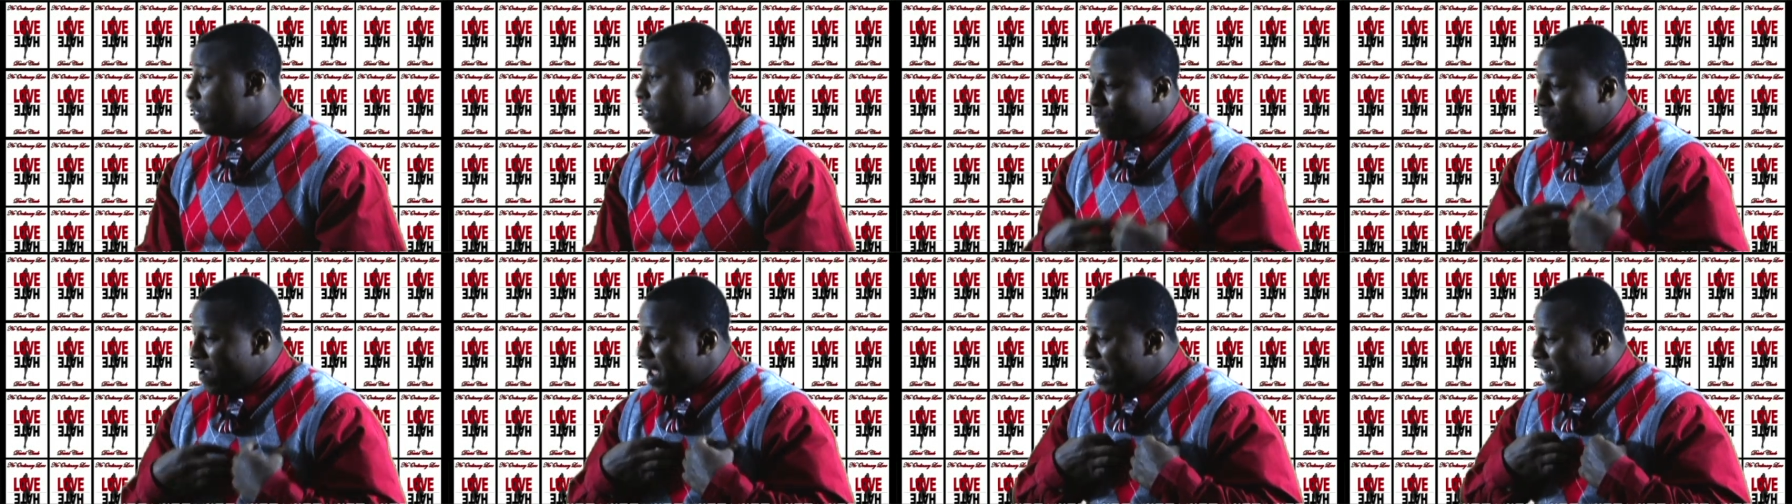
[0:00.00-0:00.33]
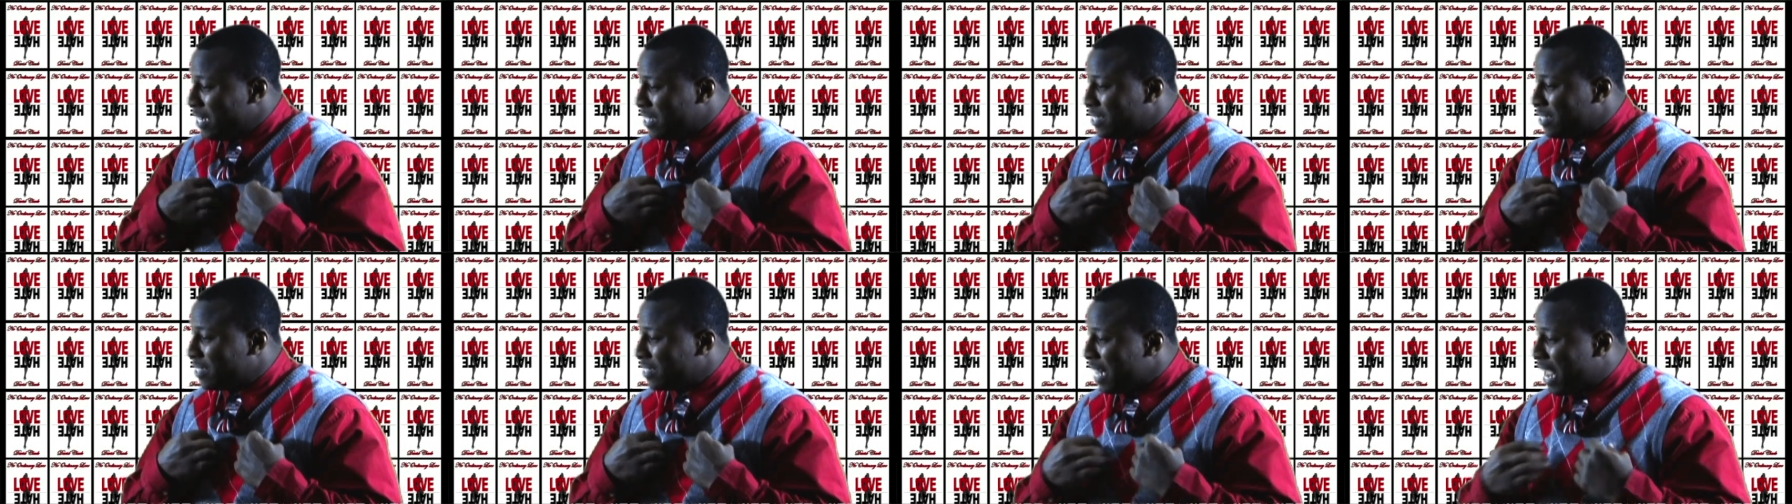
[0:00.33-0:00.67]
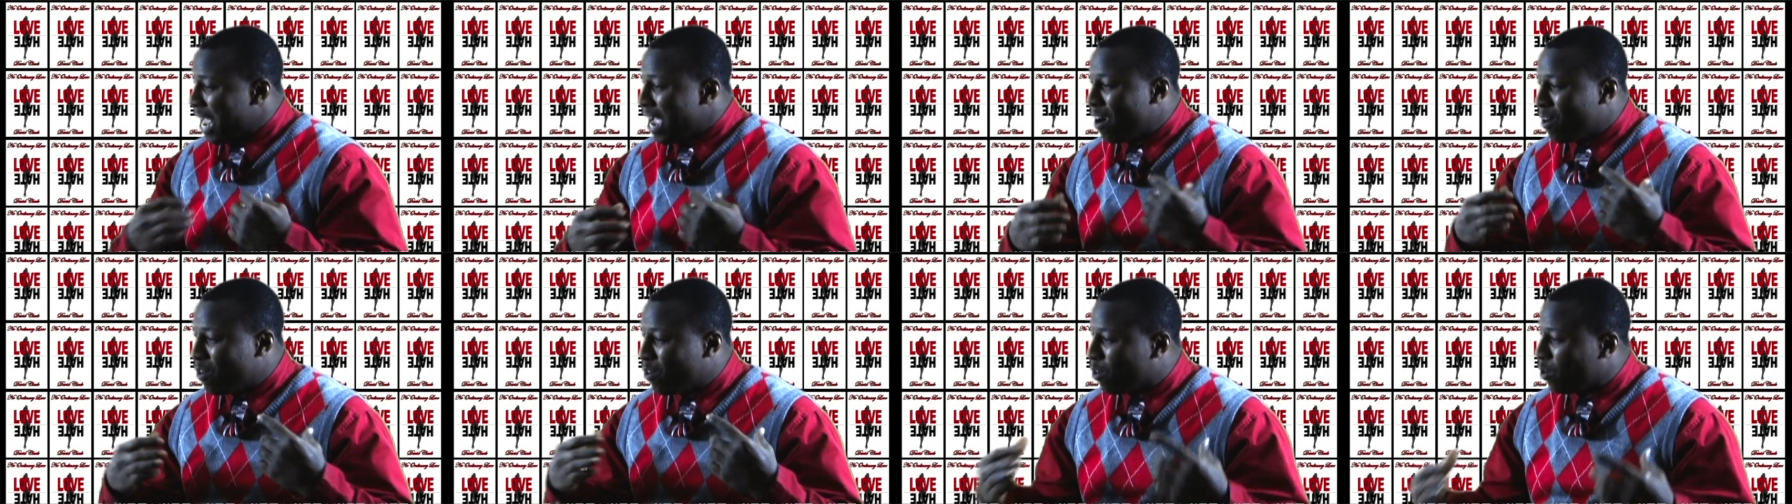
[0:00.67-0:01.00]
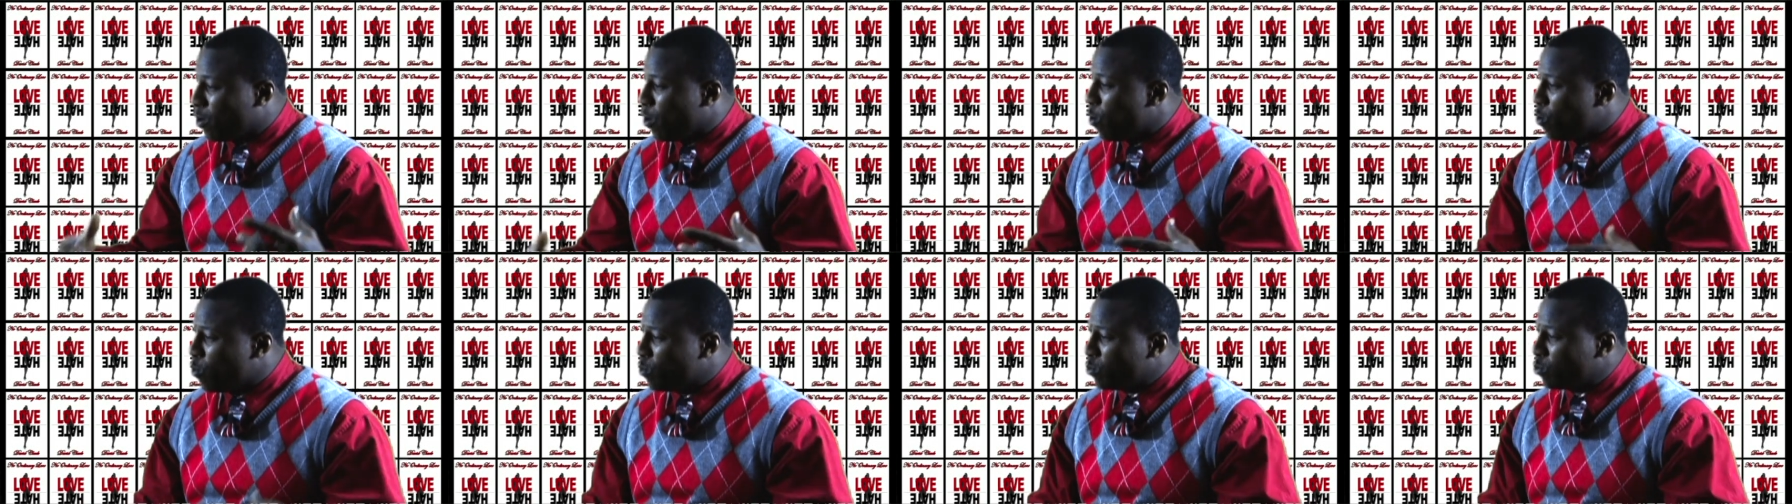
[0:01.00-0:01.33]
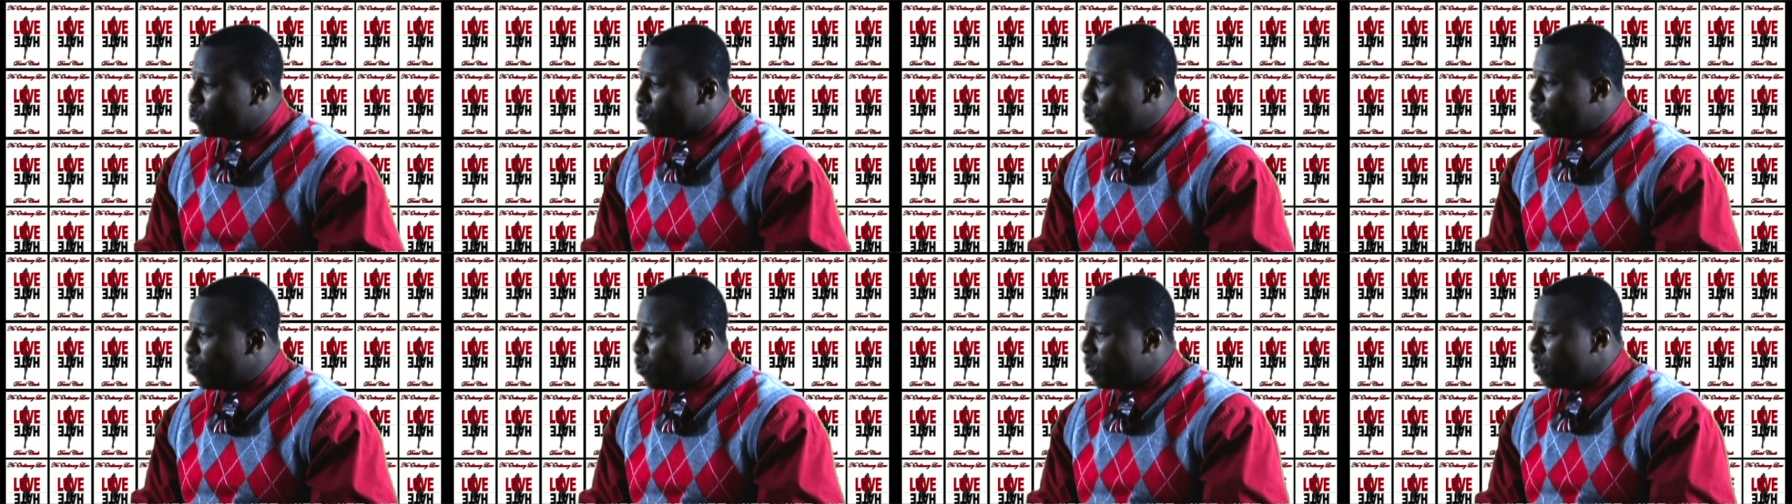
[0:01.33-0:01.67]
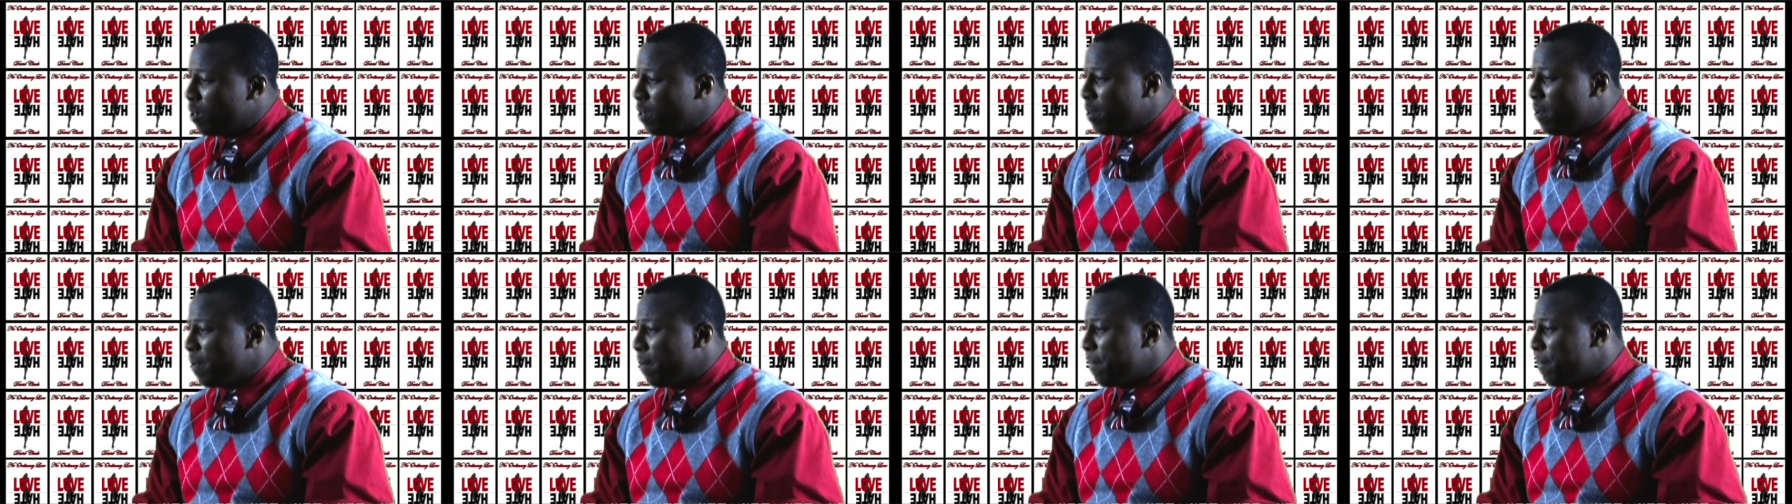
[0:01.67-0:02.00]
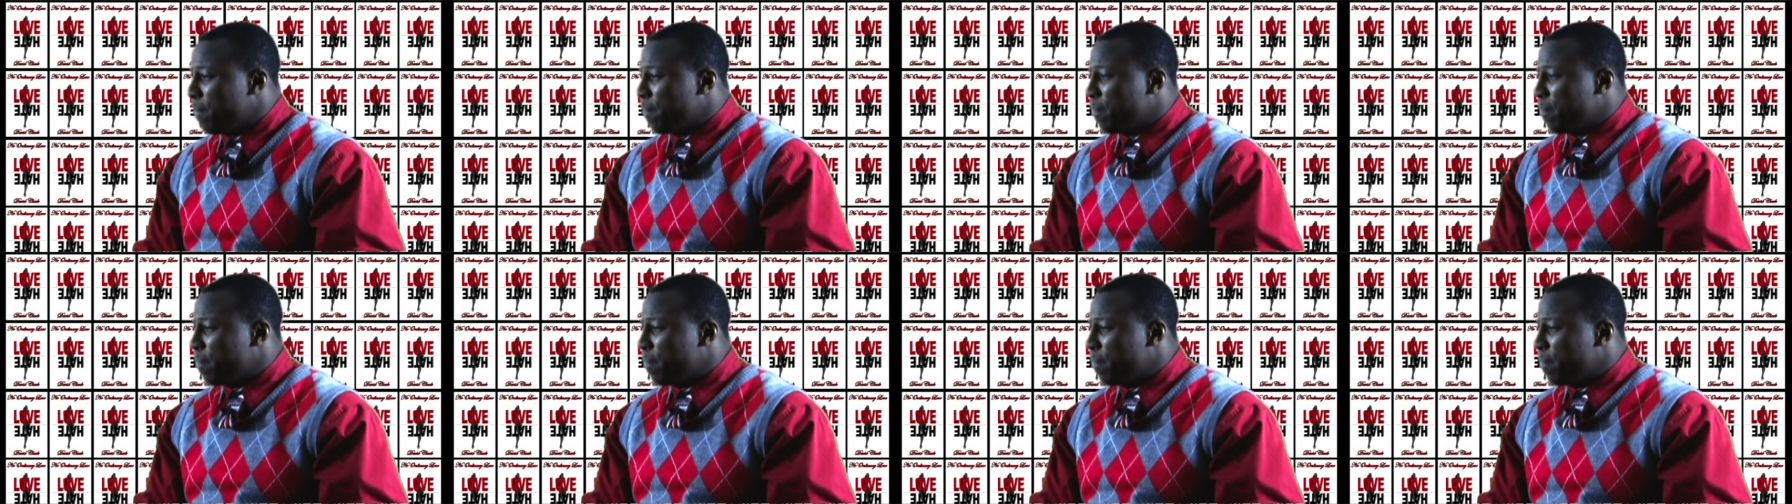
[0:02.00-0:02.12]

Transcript: Fat style clothes on,